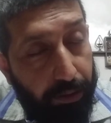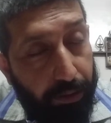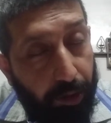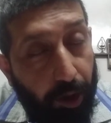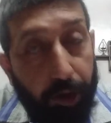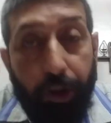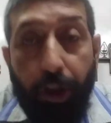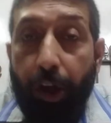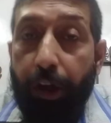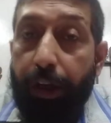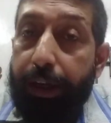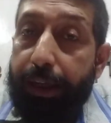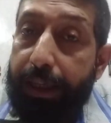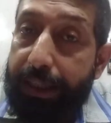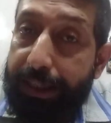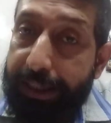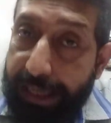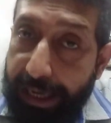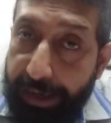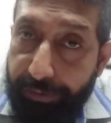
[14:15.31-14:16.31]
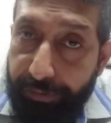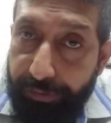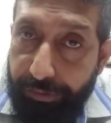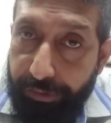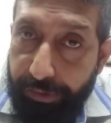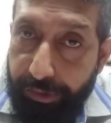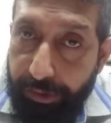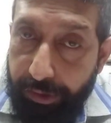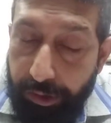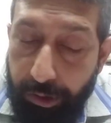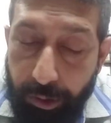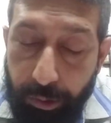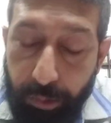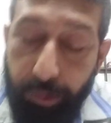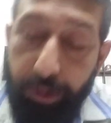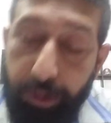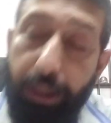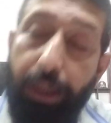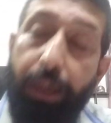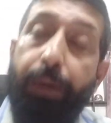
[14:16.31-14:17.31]
authorities give
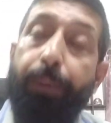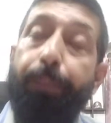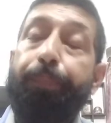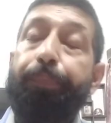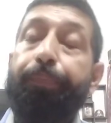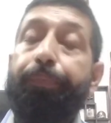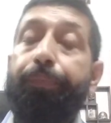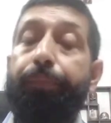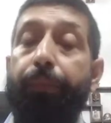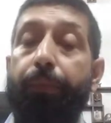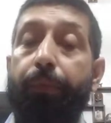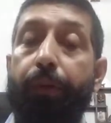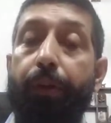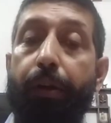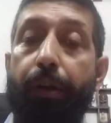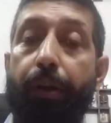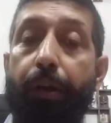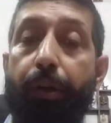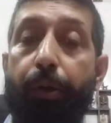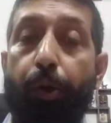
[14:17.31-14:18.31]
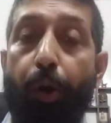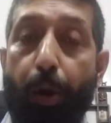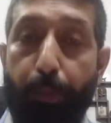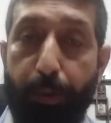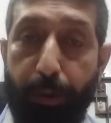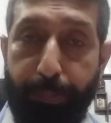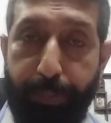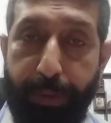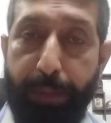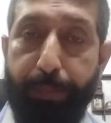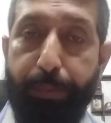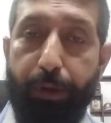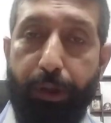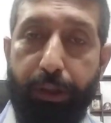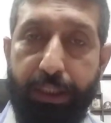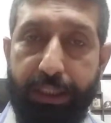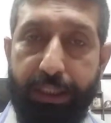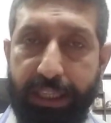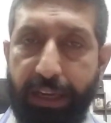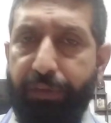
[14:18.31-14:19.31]
to the normal people or
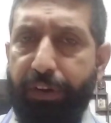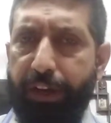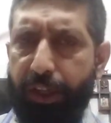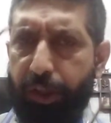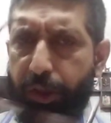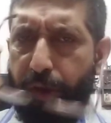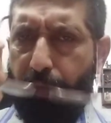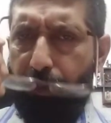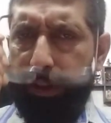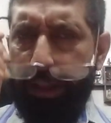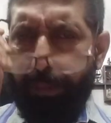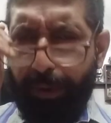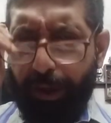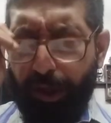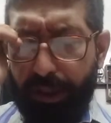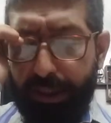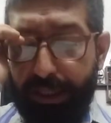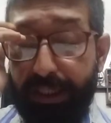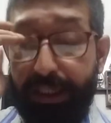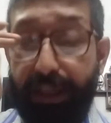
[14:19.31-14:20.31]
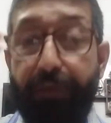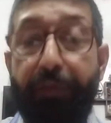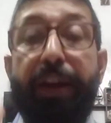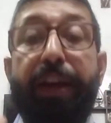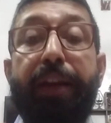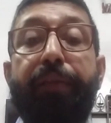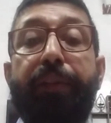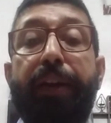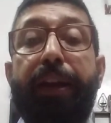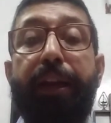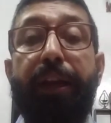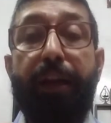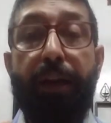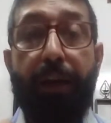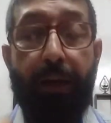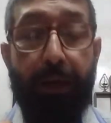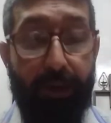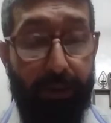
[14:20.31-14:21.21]
the civilians over there? Because it's a very, very